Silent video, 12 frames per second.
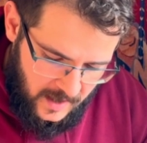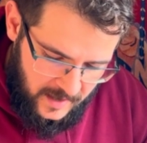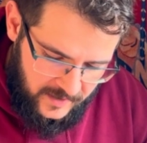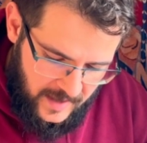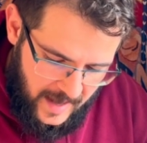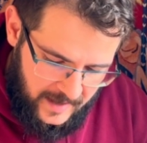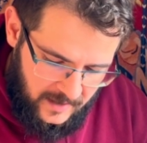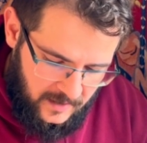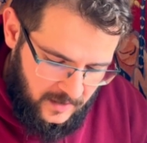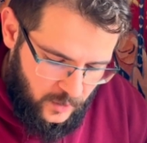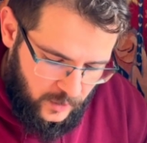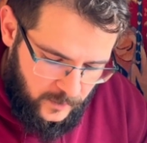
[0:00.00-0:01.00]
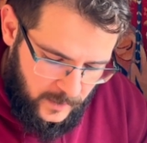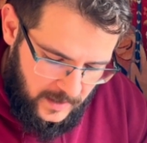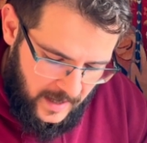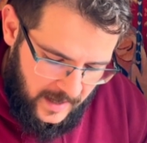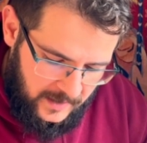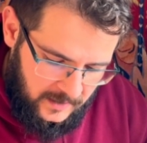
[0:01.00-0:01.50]
then Godwin
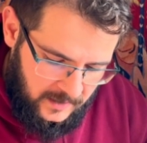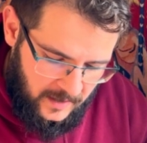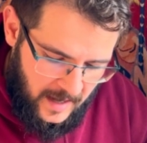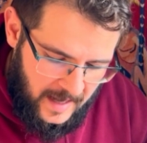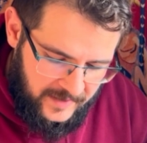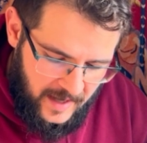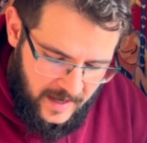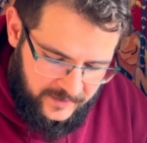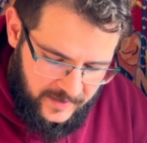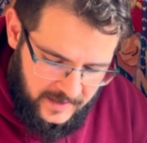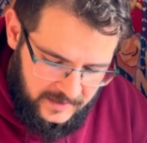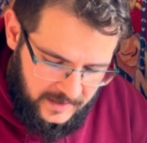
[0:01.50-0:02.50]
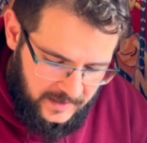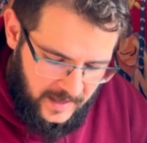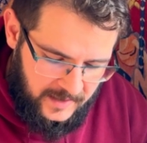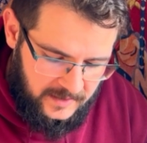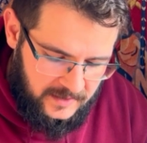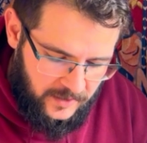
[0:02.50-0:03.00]
and Ade are fighting and
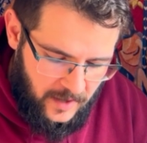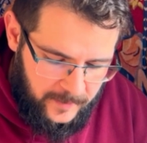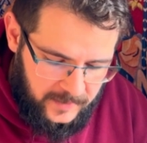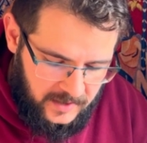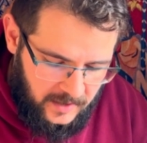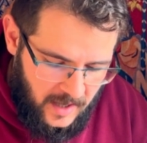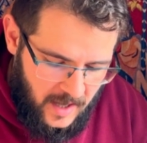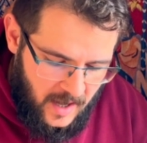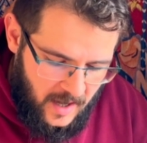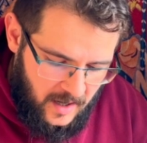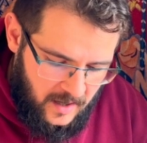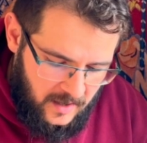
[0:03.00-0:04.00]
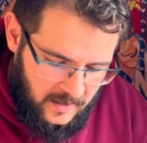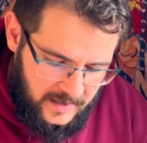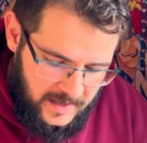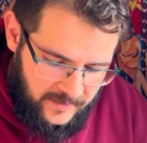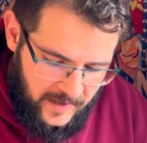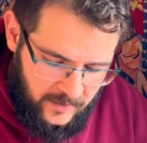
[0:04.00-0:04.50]
interrupt
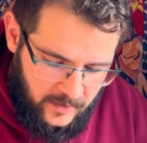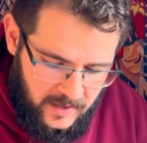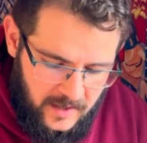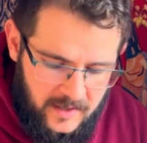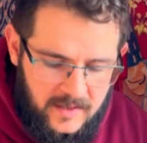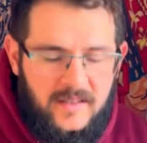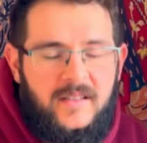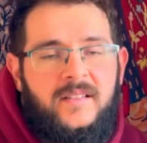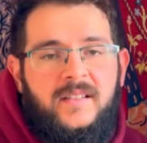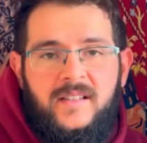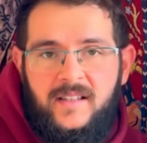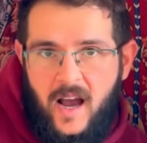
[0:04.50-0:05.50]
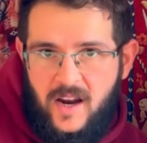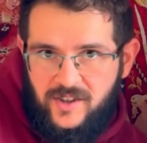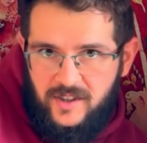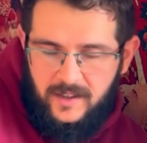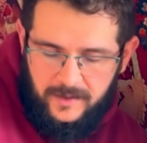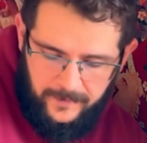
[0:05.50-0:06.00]
Liv and Cornelius's
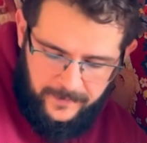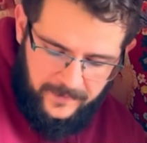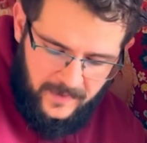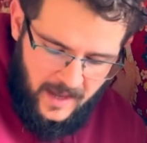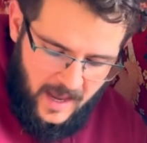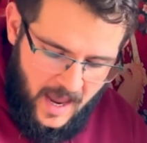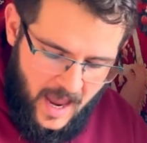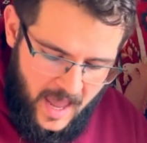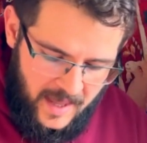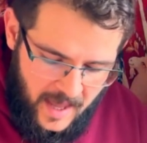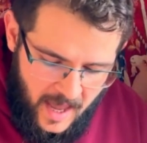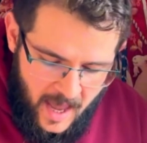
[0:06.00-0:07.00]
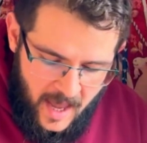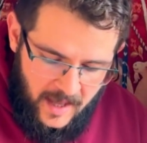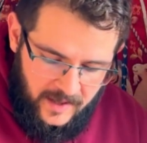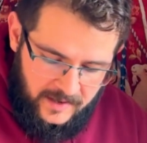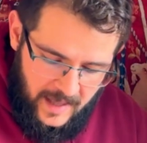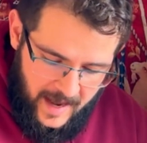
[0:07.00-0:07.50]
discussion.
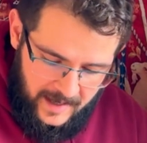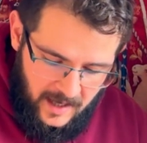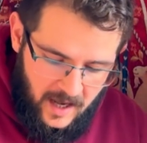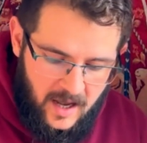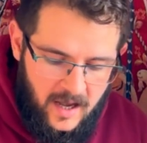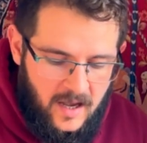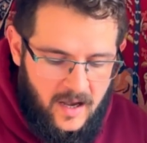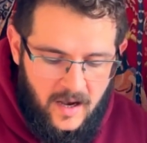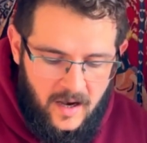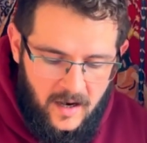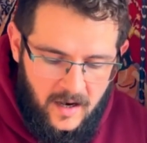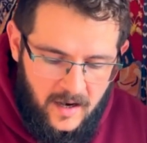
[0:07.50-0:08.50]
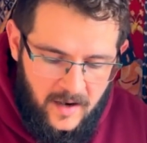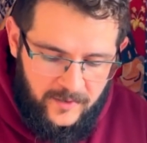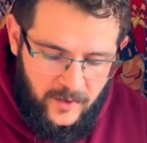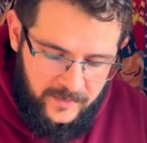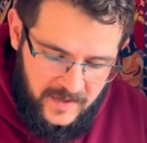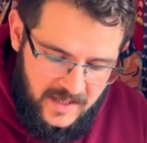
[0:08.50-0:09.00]
Then
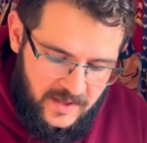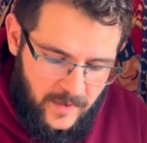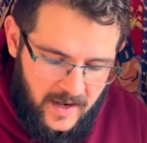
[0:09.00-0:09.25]
from this we are